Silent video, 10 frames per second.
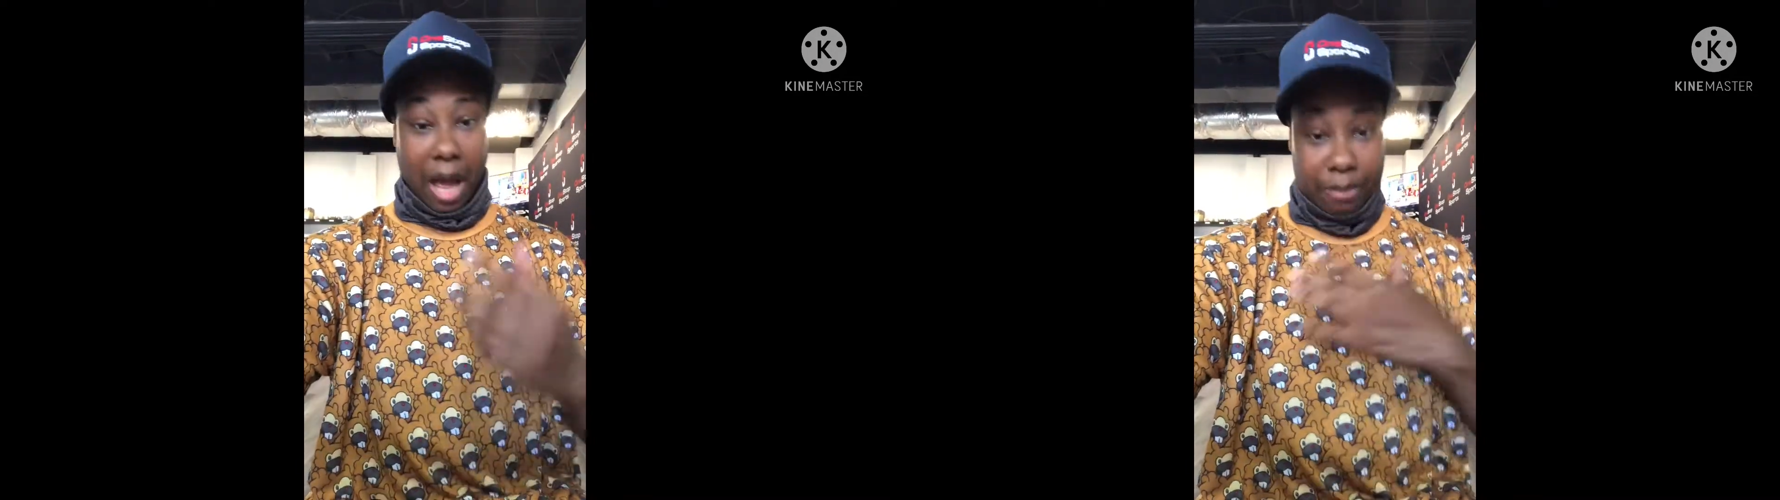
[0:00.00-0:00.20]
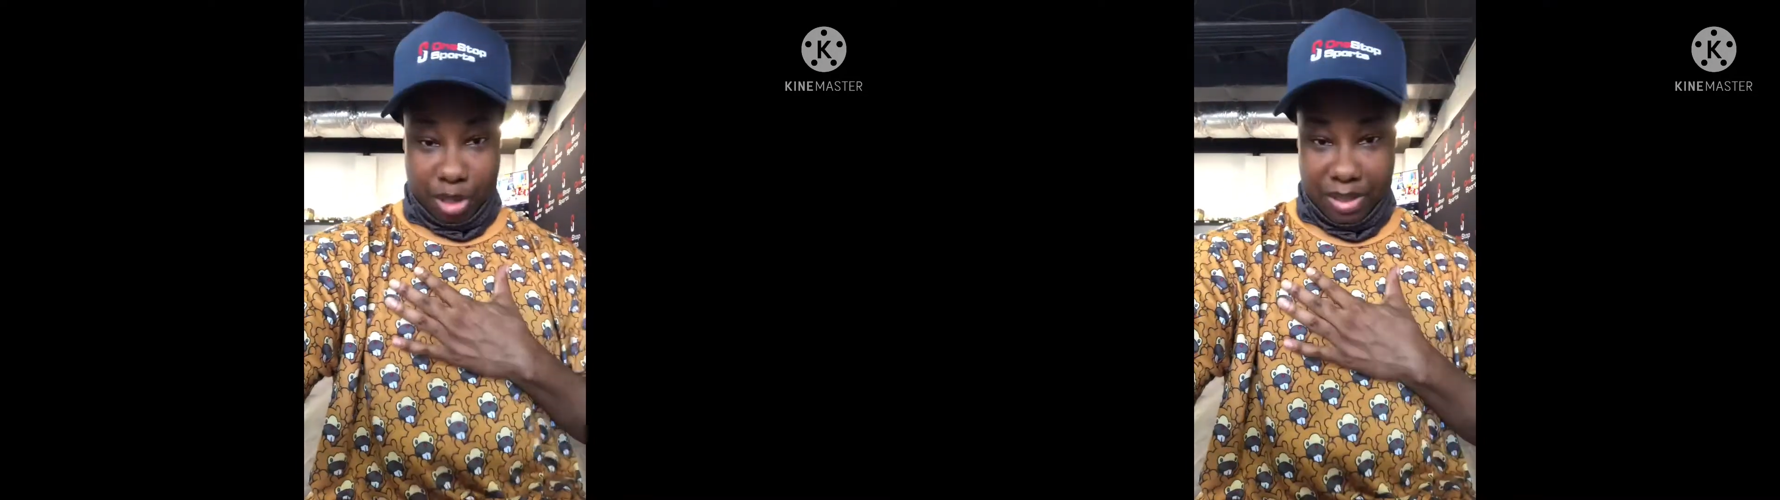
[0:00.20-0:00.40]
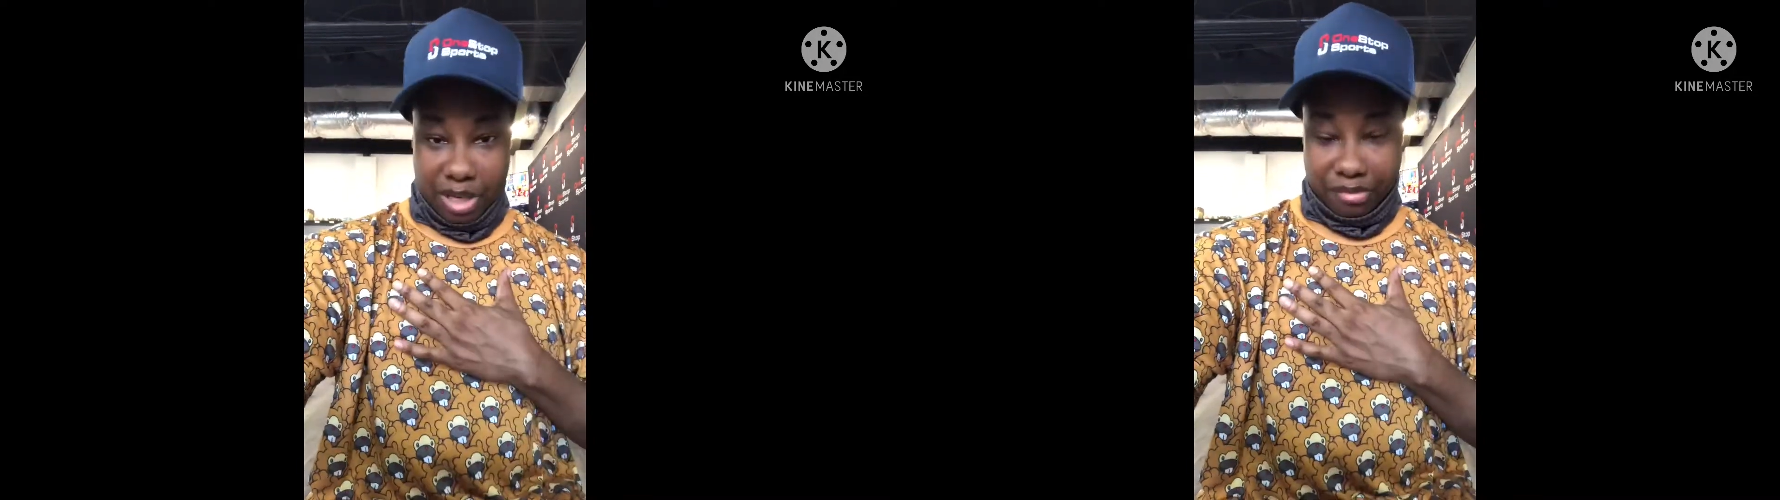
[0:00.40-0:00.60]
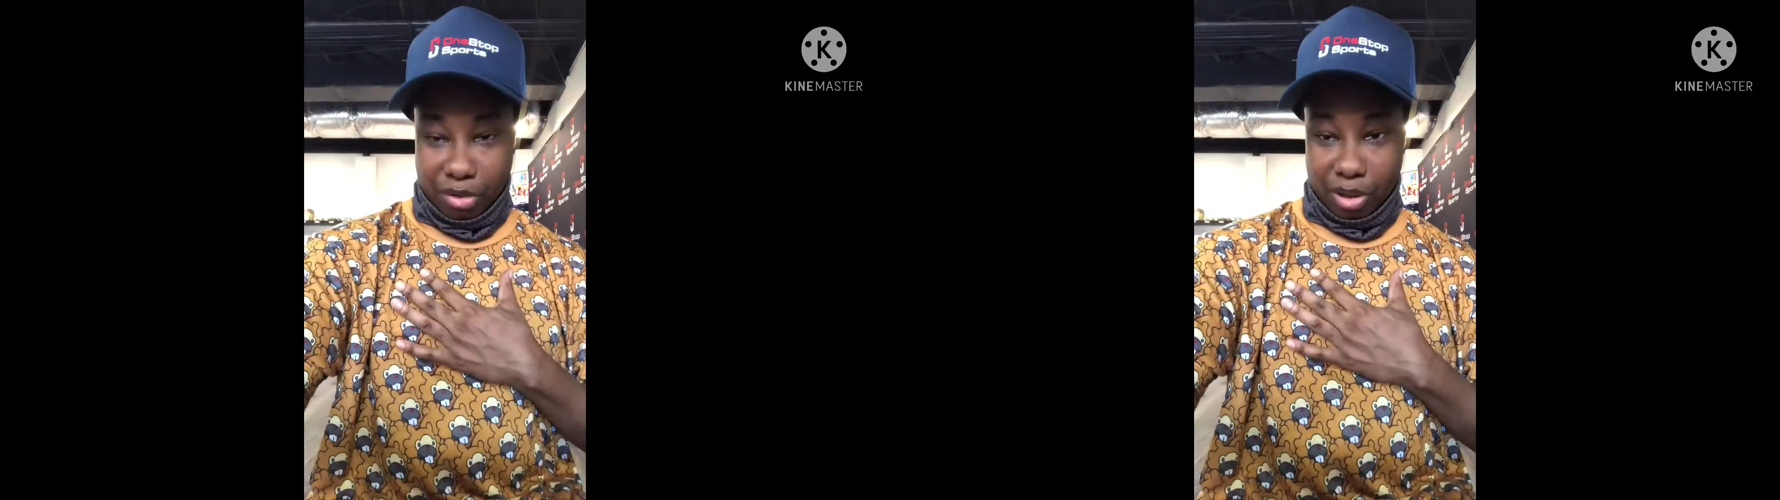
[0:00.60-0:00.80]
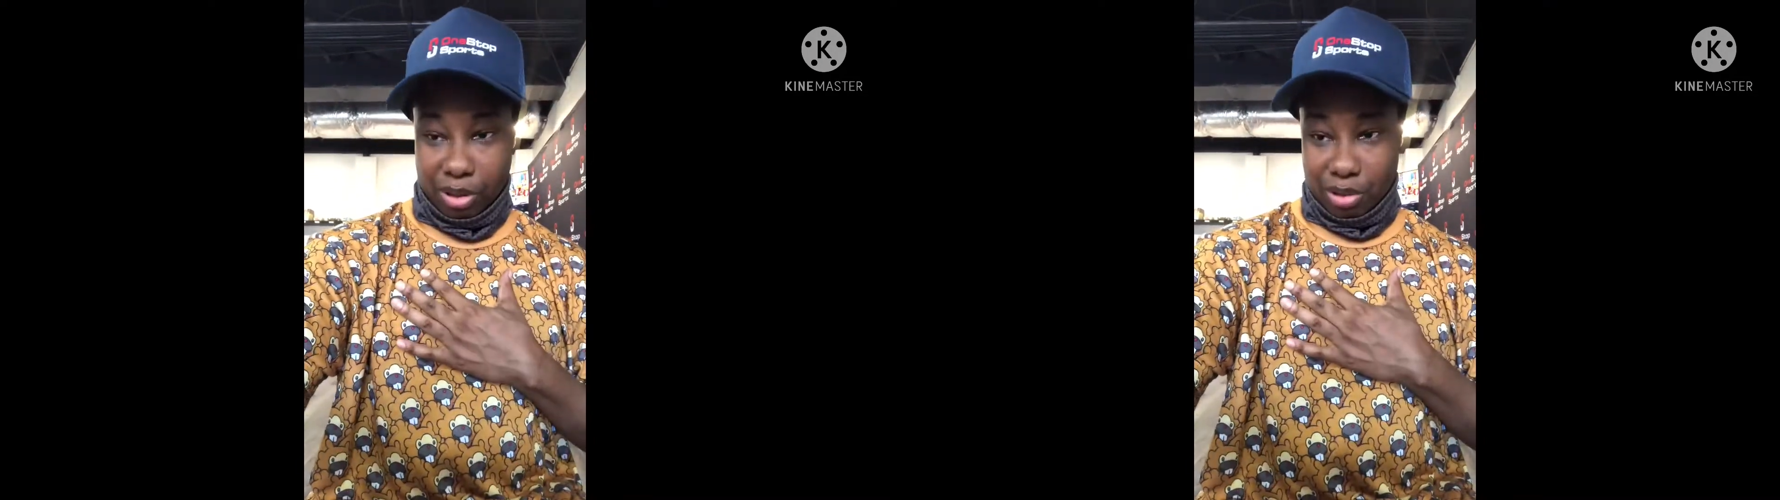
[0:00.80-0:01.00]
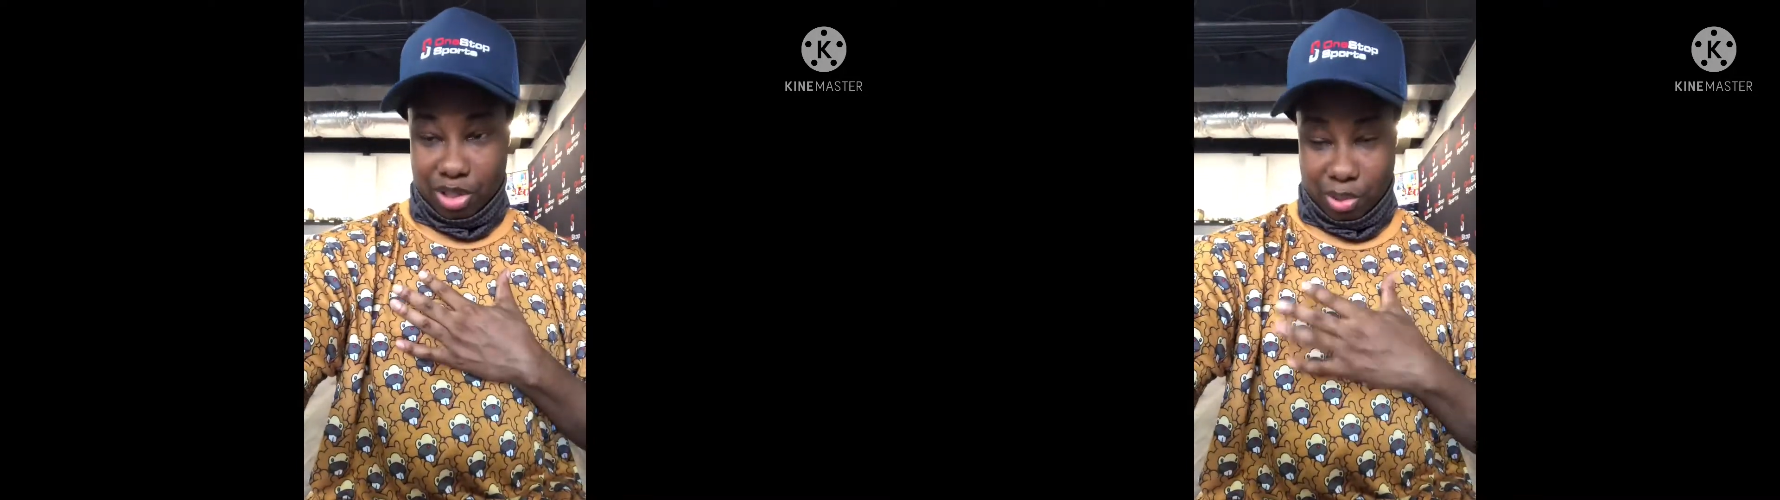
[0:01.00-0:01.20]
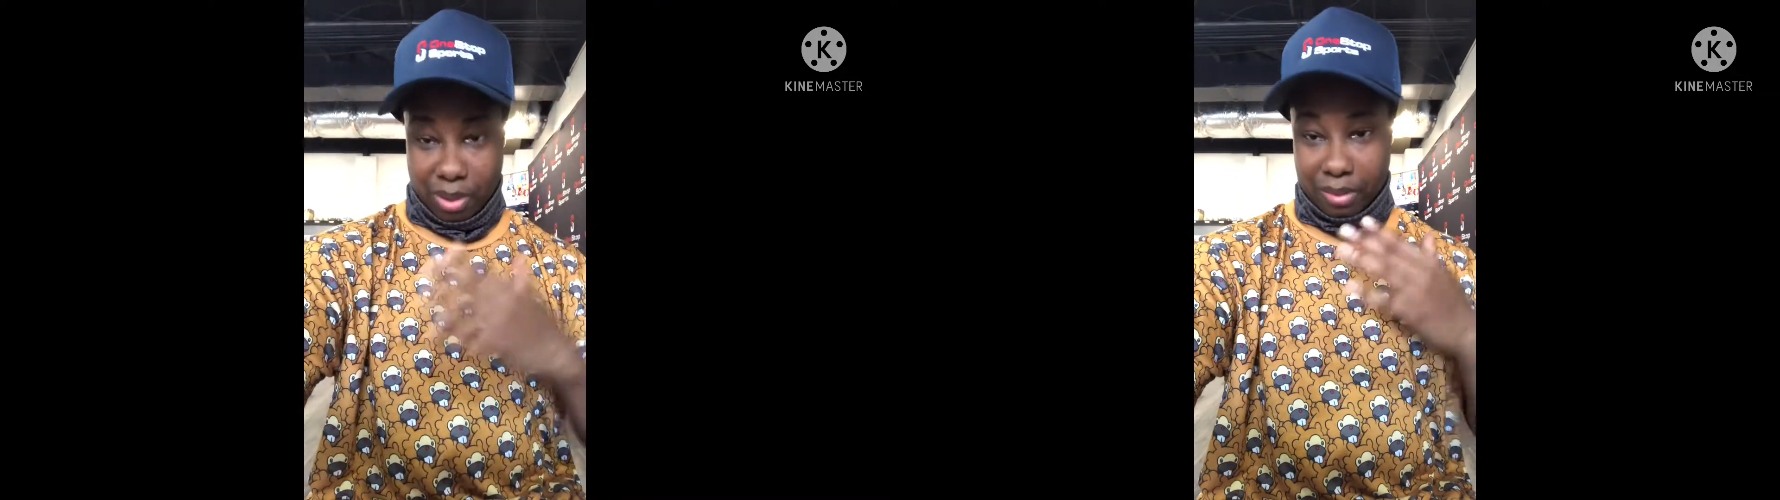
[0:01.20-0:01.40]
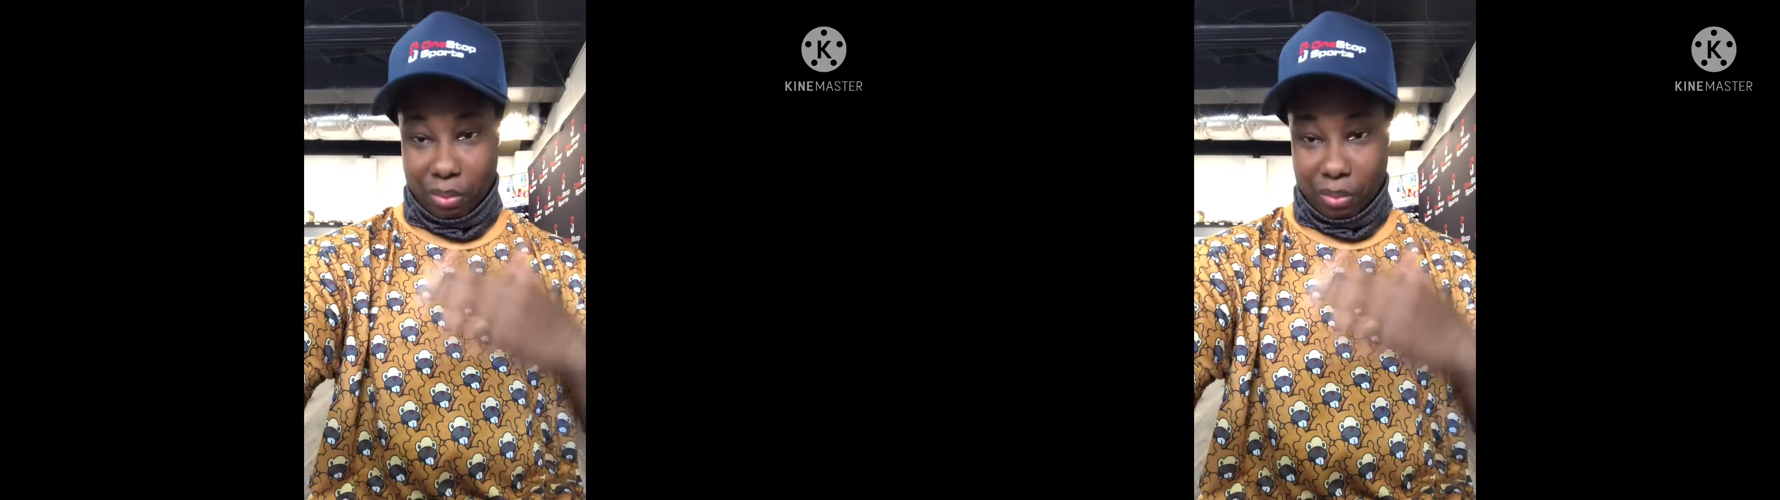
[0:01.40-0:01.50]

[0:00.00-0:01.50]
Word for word: I'm going to be here for a little short